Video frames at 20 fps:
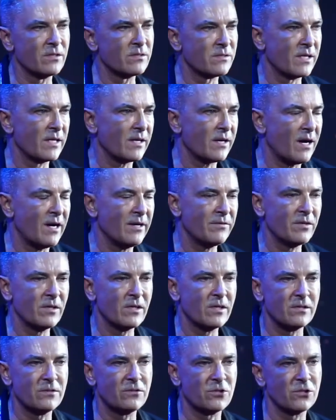I think is
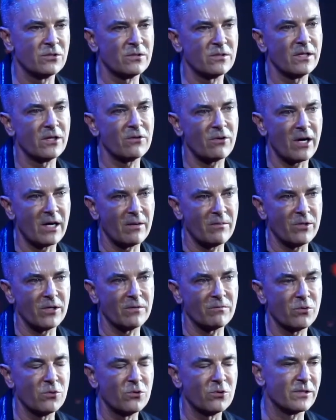just incredibly
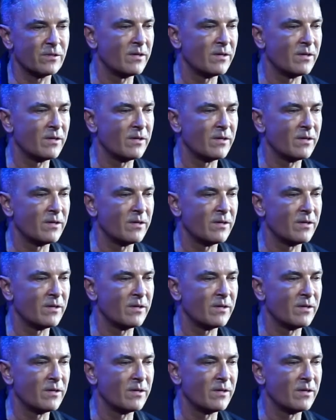important.